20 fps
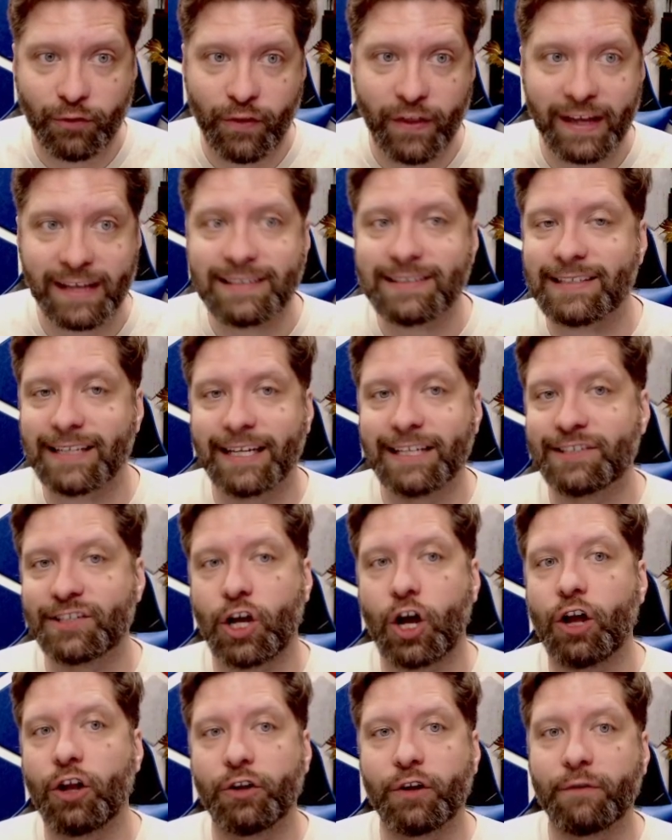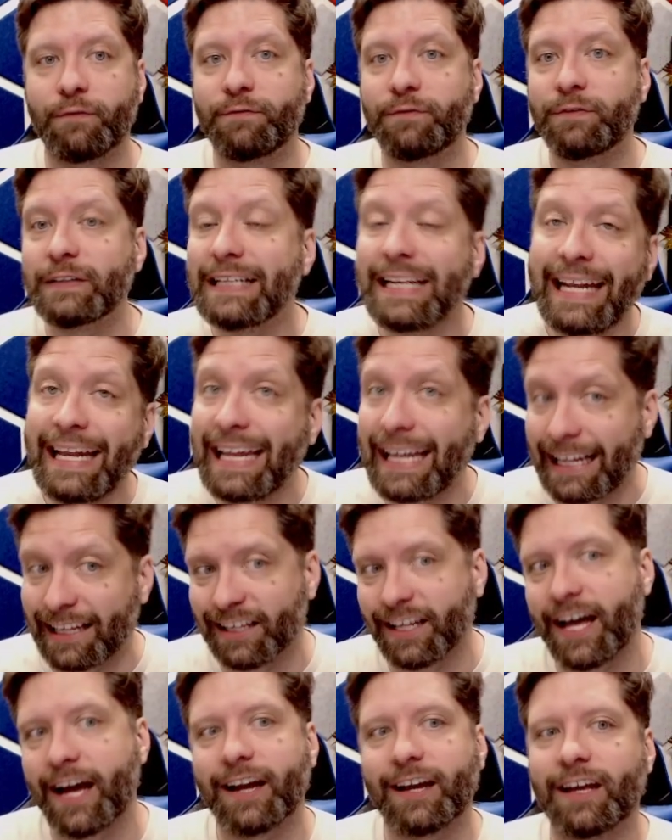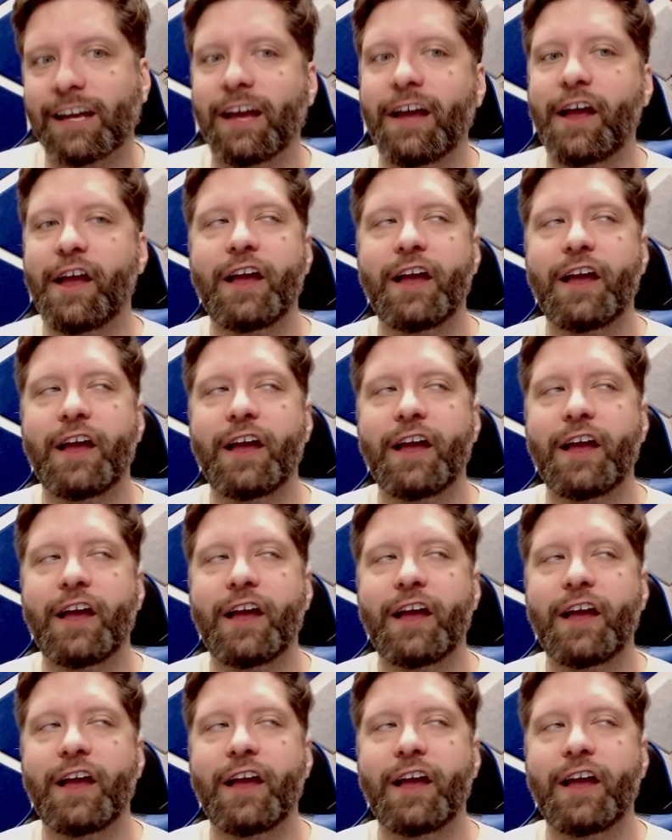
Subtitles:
this is called fleeting luck.